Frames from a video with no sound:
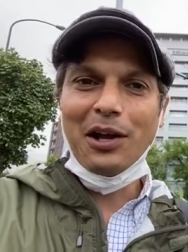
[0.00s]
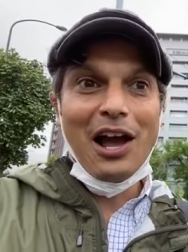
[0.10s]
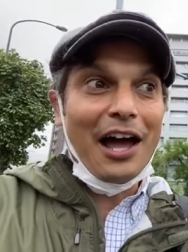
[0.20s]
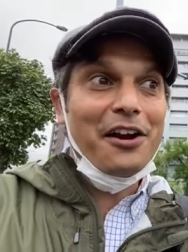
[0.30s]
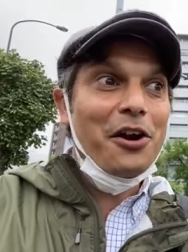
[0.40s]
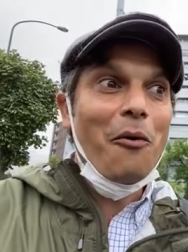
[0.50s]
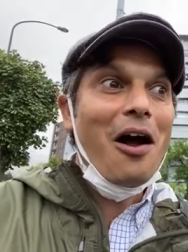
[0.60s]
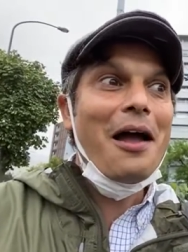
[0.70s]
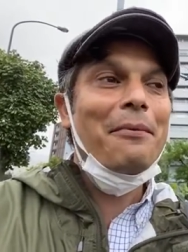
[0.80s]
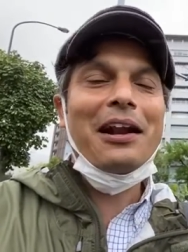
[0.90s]
I don't know
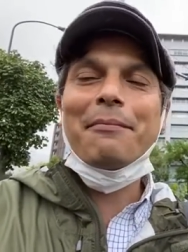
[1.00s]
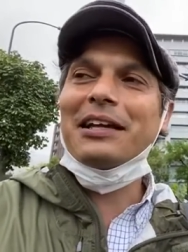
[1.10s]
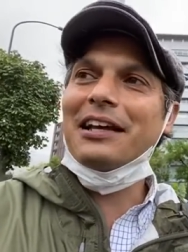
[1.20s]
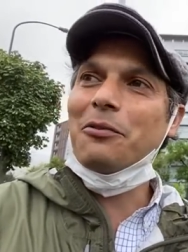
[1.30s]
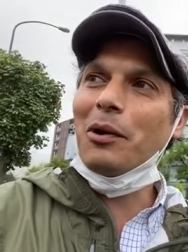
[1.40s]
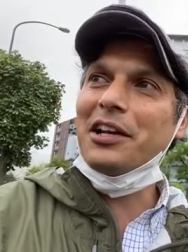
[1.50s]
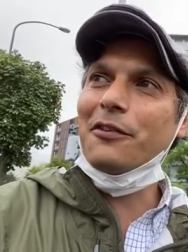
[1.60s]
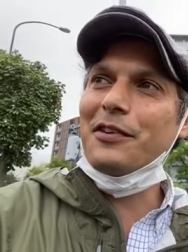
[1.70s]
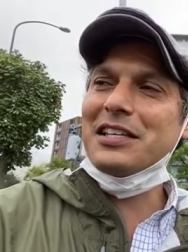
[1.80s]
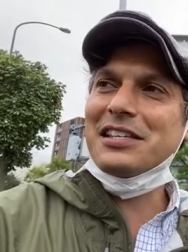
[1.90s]
why, but I've been getting 1 year
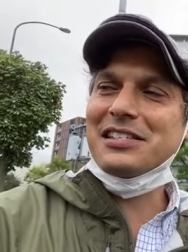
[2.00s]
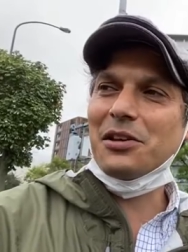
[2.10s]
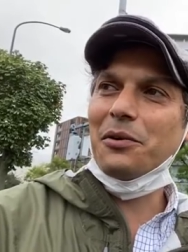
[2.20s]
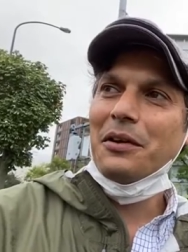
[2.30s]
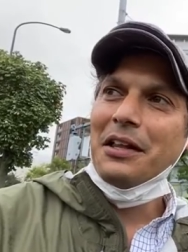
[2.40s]
visas, so